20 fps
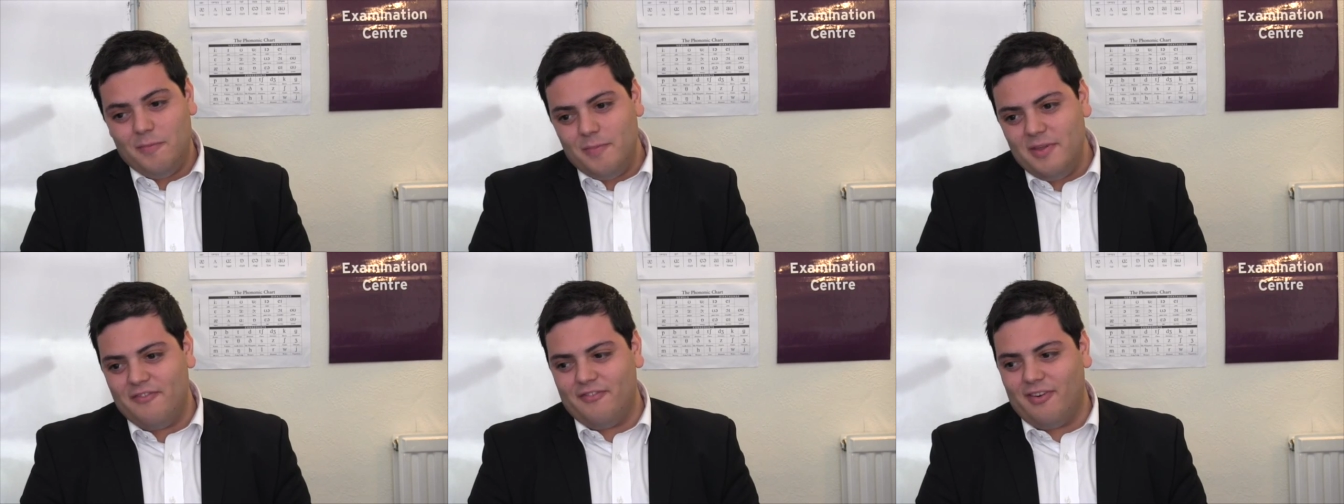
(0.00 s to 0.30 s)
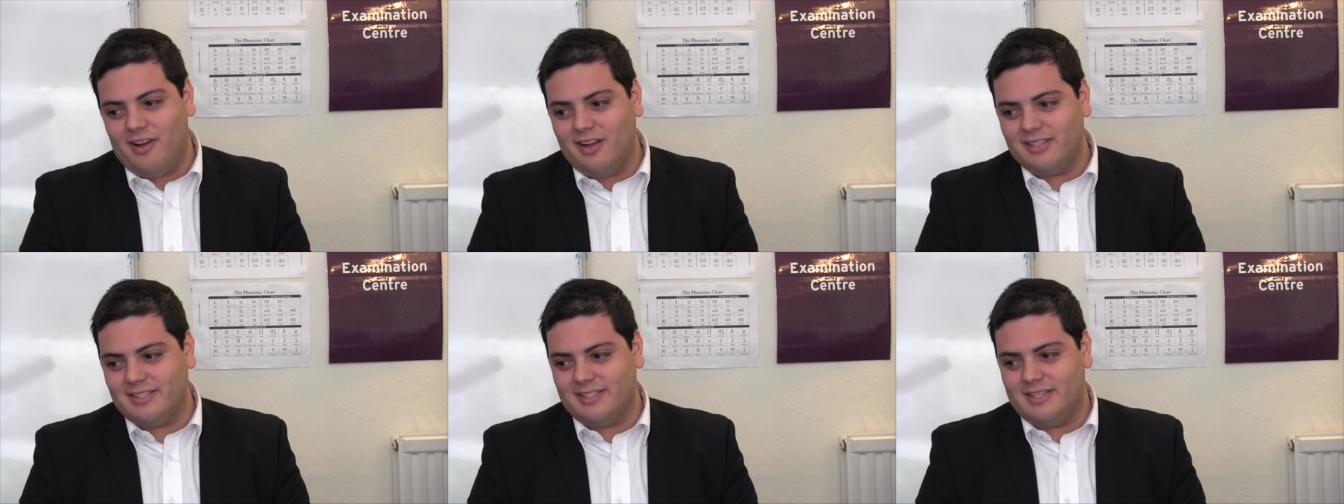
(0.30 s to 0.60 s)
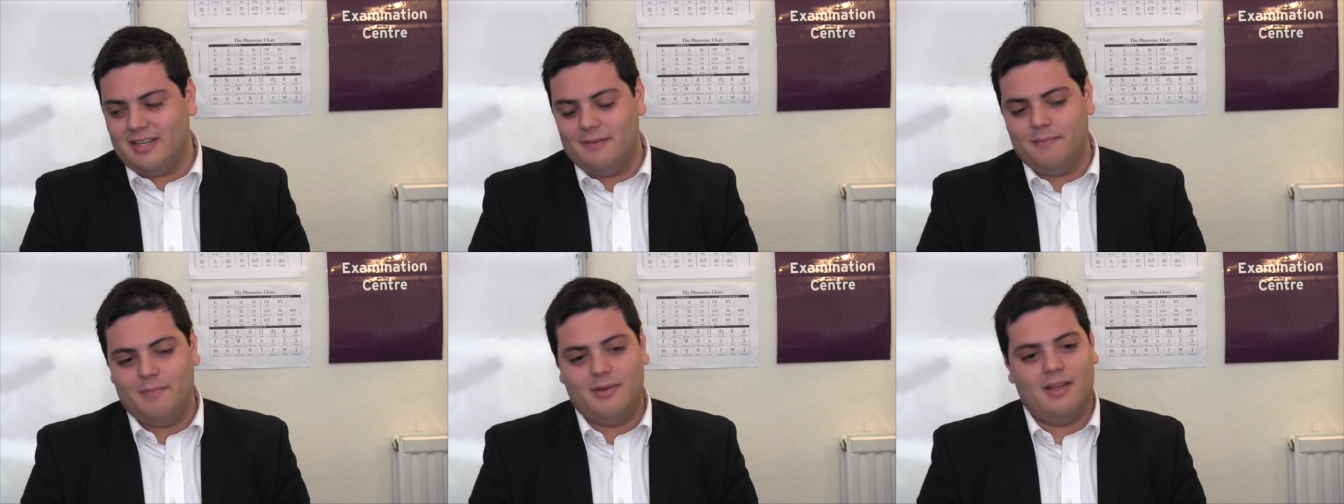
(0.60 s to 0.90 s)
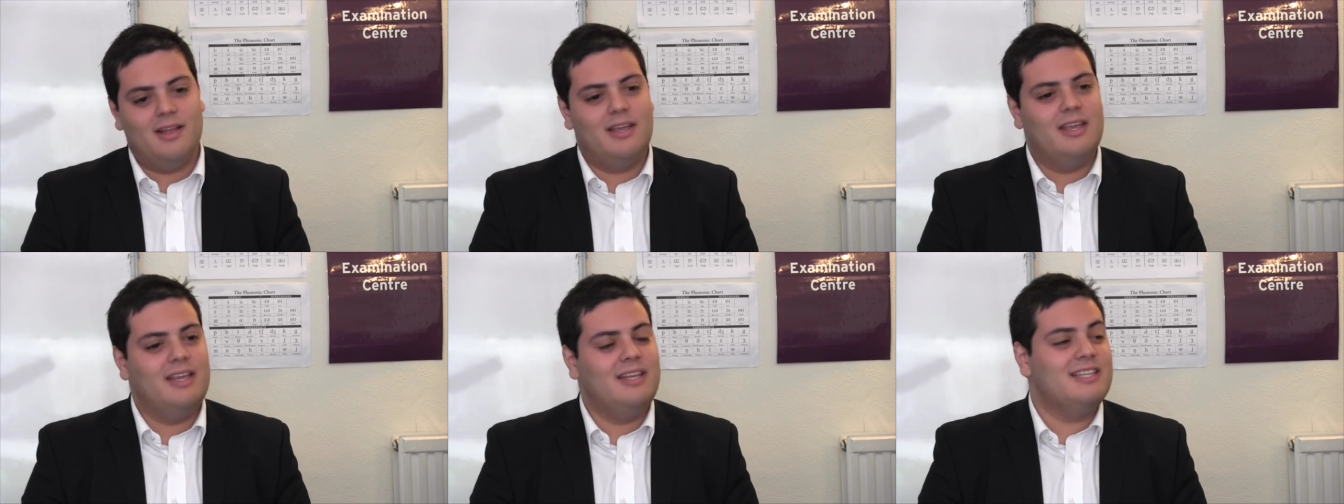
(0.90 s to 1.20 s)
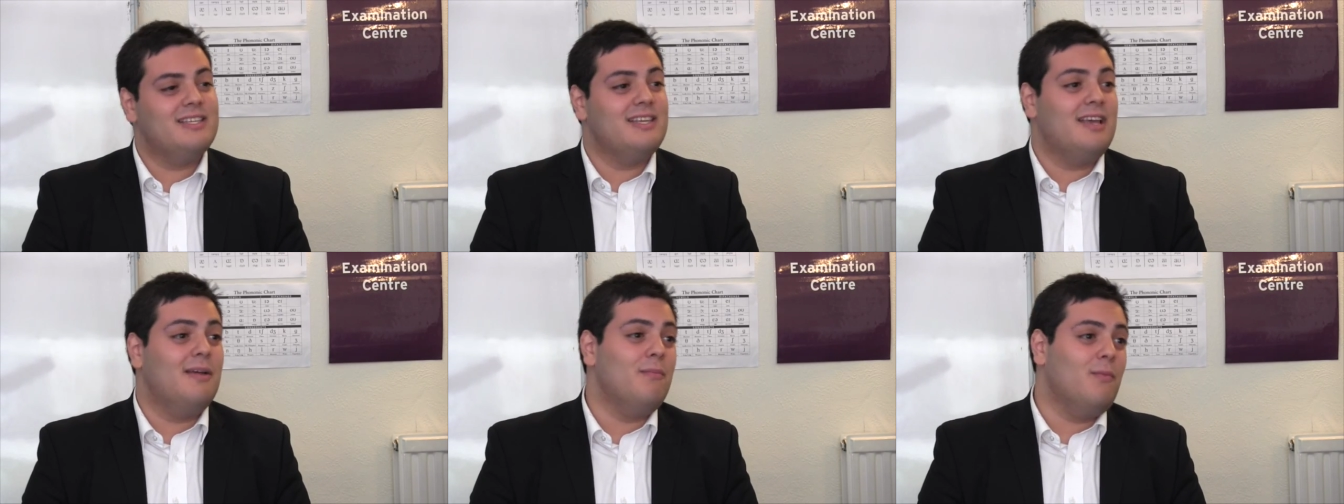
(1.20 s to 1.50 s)
could be faster, but
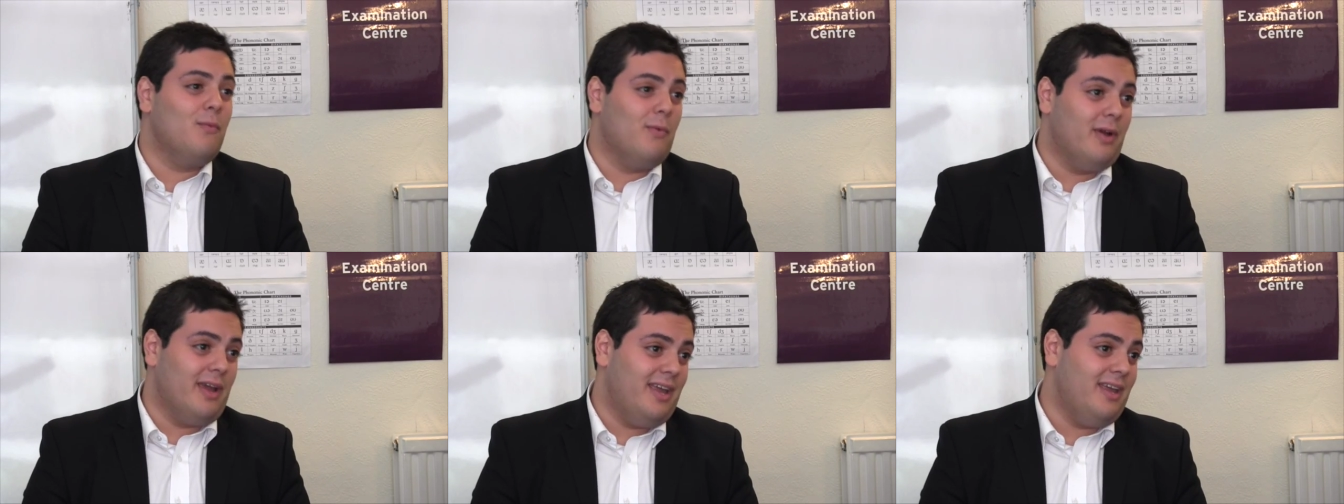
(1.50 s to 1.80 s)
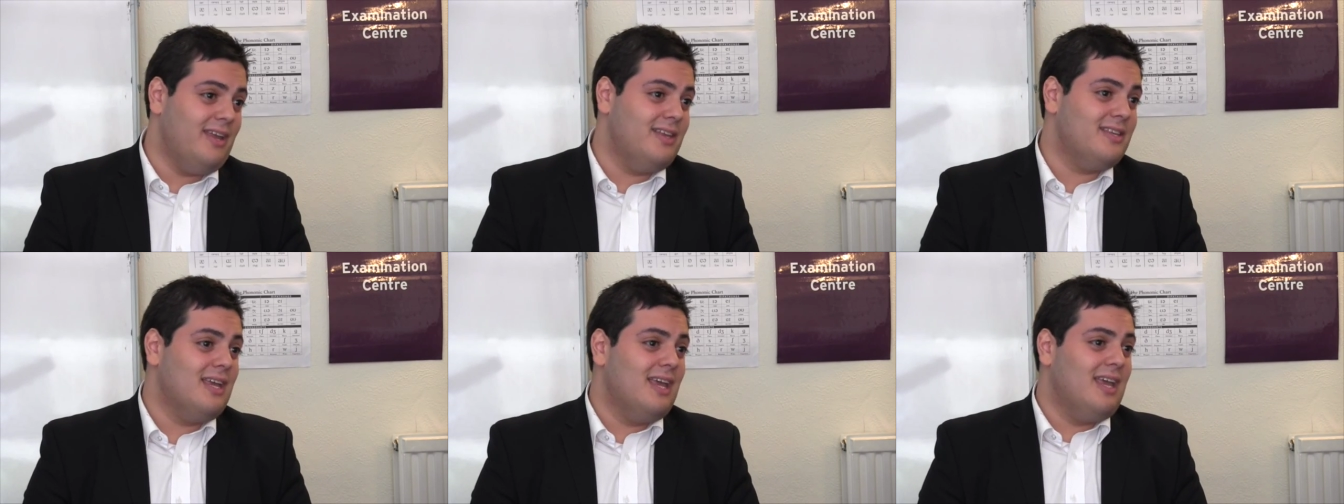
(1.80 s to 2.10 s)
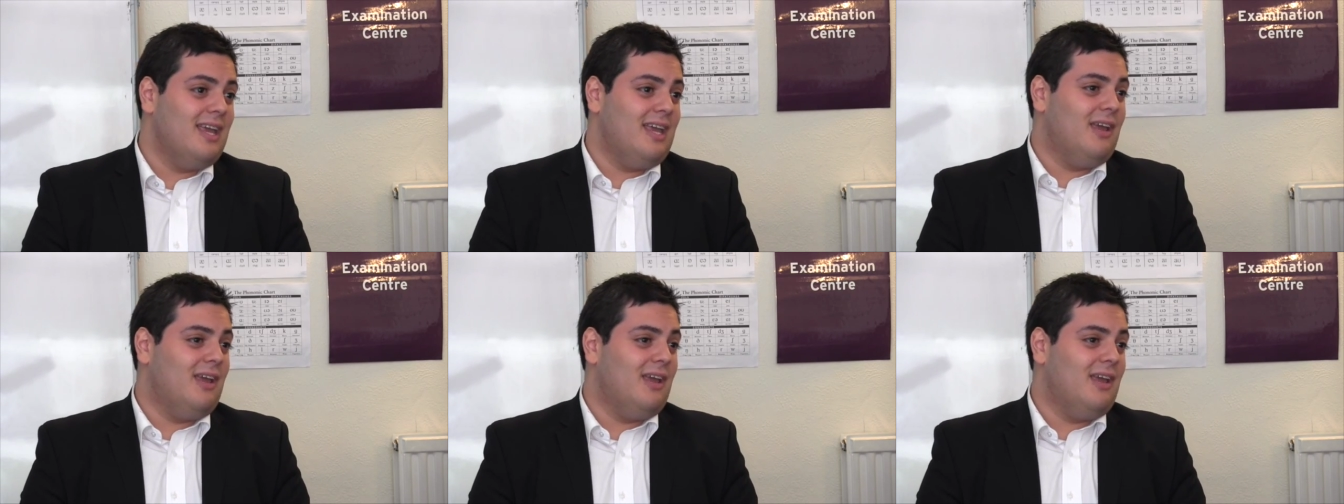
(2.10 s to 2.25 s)
in some ways